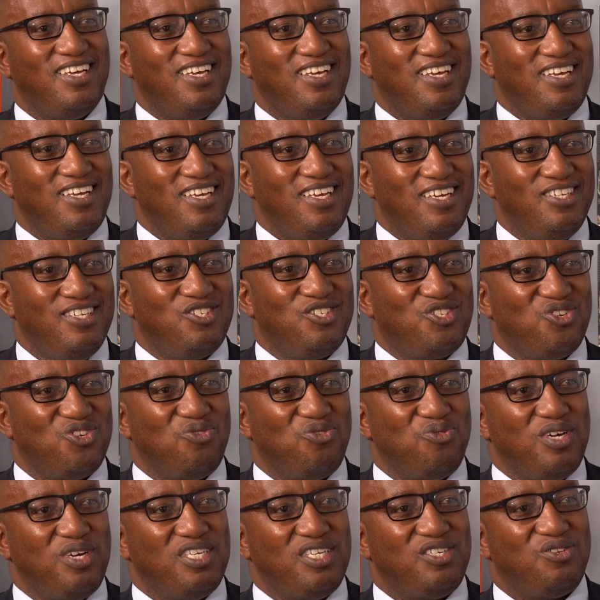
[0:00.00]
in
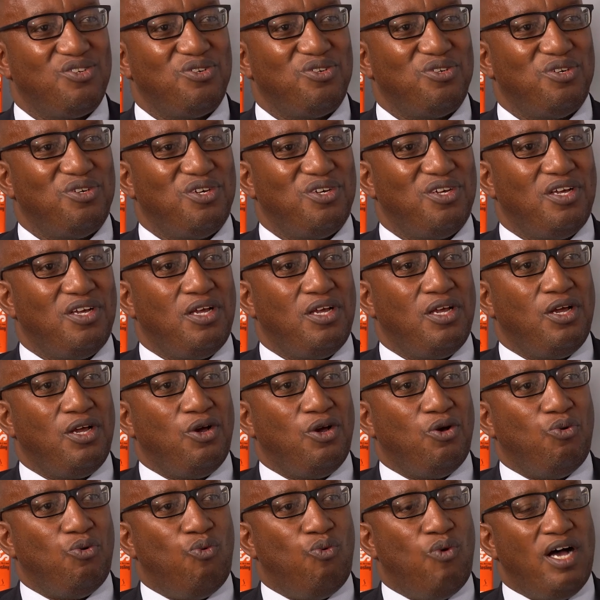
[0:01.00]
Soweto,
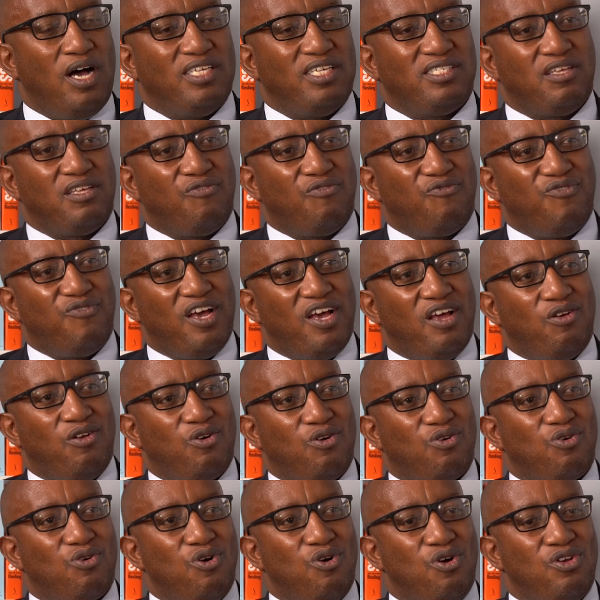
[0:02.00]
was a fellow
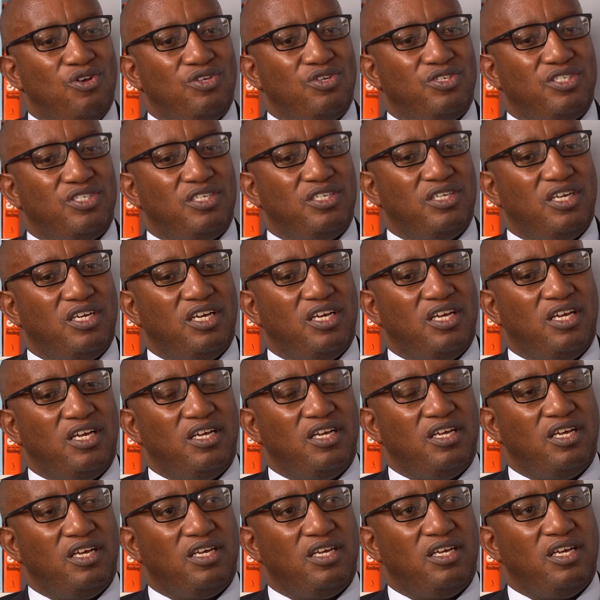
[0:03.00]
called uh,
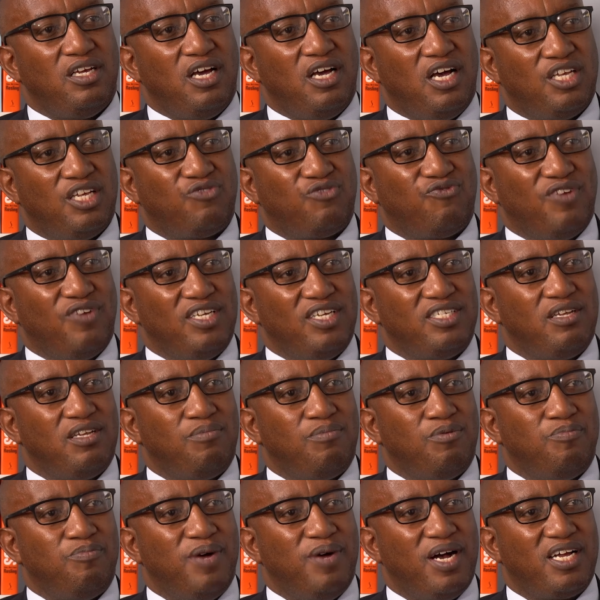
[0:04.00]
uh Asvat
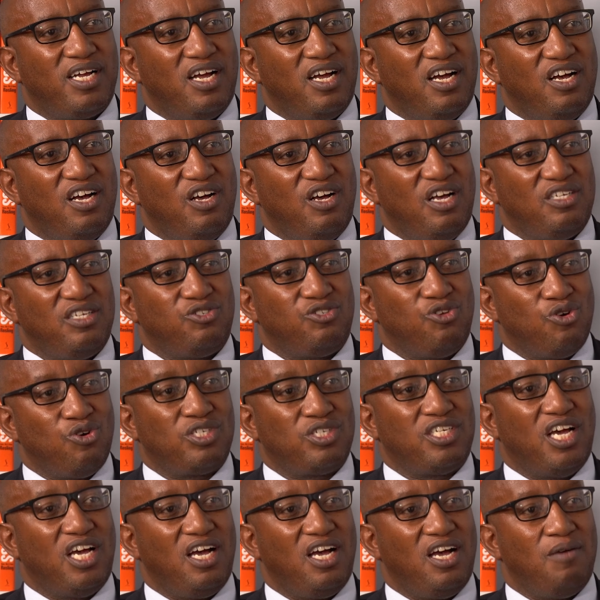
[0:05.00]
Abubakar,
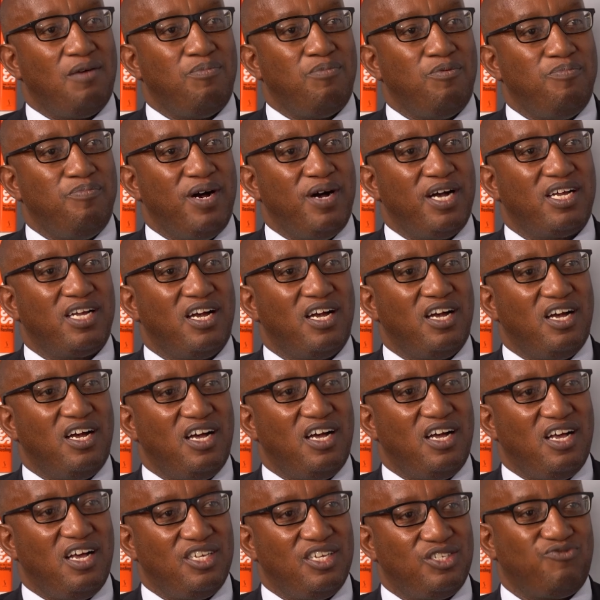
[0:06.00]
Dr. Abubakar
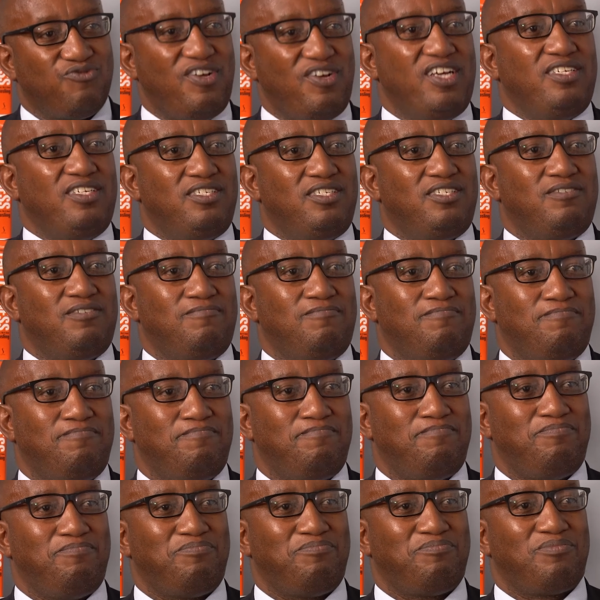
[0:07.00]
Asvat
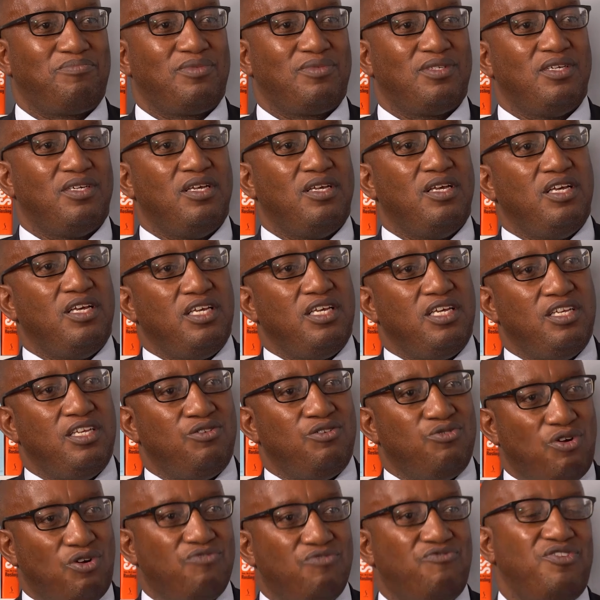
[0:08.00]
in
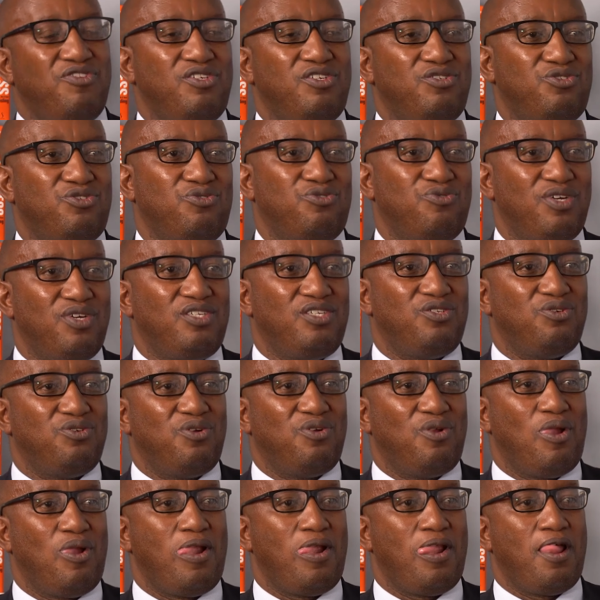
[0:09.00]
Rockville, Soweto.
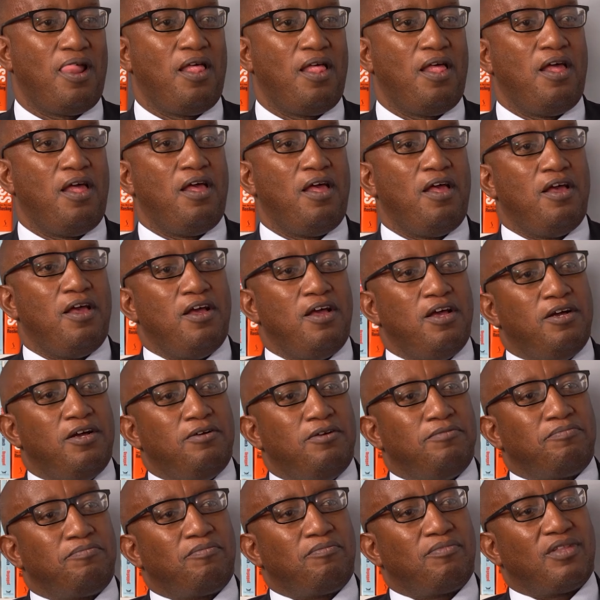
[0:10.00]
And he had his
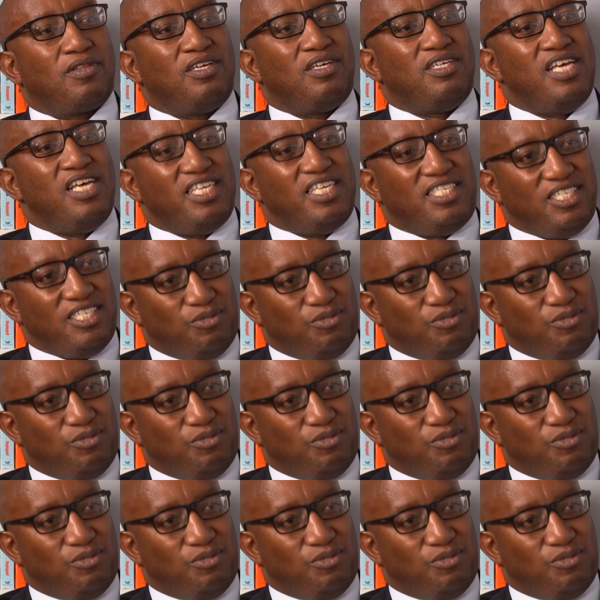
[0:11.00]
practice there. He had his